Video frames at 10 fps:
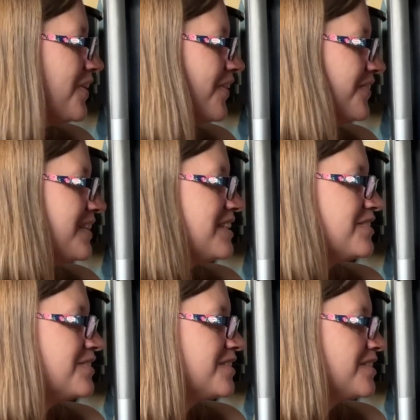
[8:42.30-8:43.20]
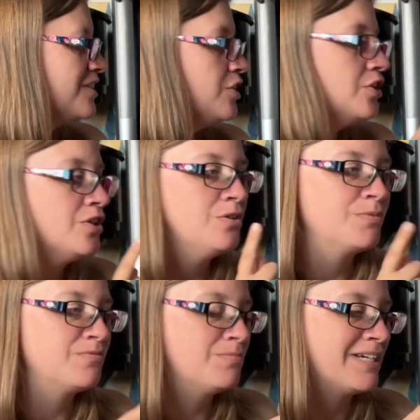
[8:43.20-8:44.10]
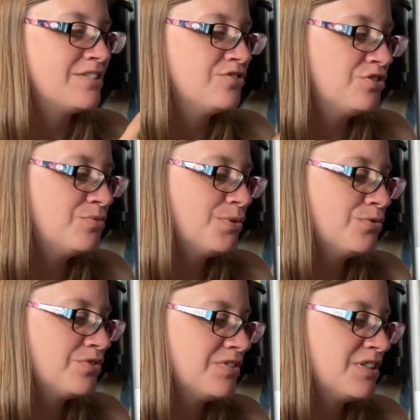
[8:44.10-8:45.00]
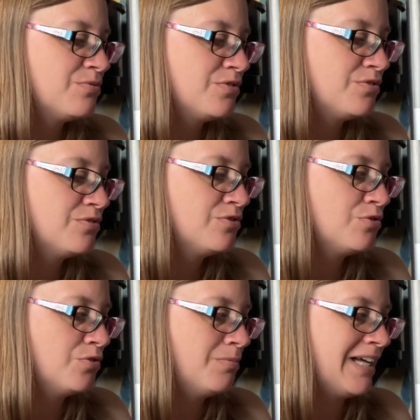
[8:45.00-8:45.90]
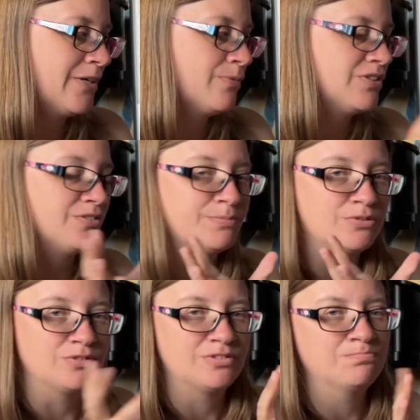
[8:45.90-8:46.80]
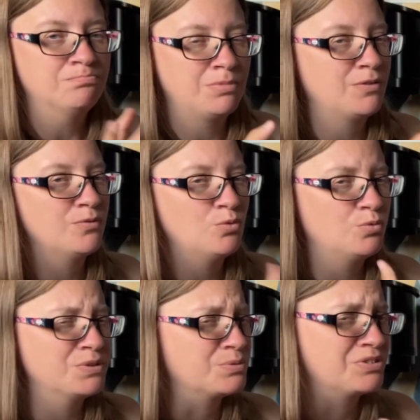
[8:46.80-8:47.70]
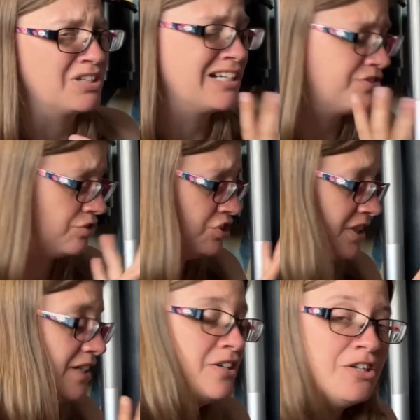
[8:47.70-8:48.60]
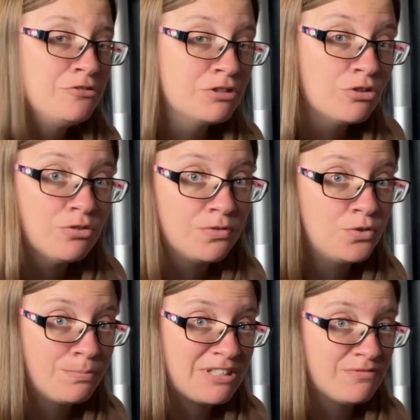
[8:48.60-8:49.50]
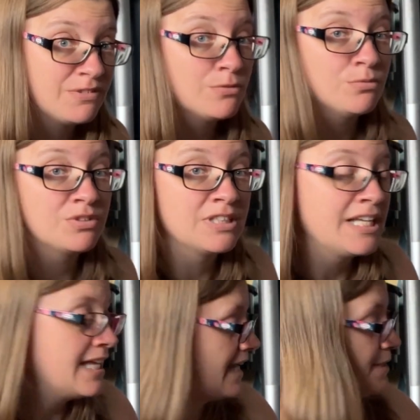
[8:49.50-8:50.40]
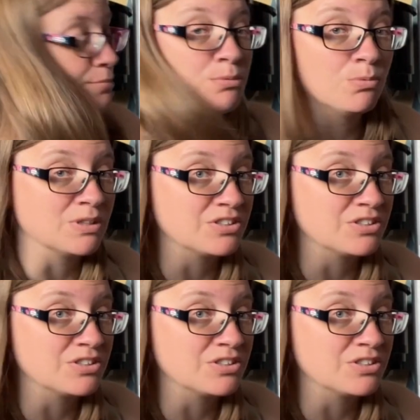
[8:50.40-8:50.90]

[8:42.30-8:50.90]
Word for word: on this, placed two wheels on this with two on the black ones because all the wheels were slightly dodgy. We've got the four best wheels and put in one